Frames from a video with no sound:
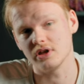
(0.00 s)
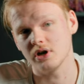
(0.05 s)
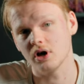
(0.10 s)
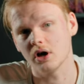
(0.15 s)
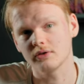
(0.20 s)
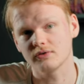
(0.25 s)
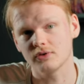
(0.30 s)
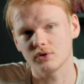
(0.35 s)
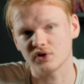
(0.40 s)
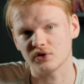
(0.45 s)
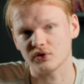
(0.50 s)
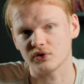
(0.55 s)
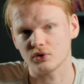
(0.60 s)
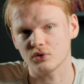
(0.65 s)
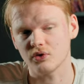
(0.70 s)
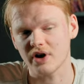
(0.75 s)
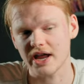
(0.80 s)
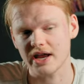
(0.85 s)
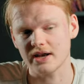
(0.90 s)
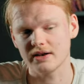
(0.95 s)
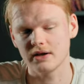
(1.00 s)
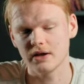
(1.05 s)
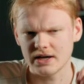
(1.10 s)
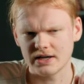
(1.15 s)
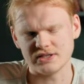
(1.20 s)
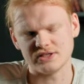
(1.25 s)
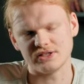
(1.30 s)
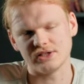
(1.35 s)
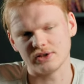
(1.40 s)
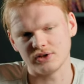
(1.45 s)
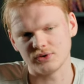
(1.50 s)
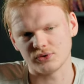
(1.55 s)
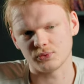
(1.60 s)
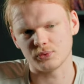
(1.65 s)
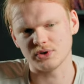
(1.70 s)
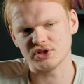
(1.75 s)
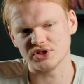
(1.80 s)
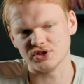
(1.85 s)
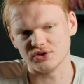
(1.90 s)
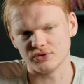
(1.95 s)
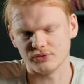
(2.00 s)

The autofocus is great until you switch into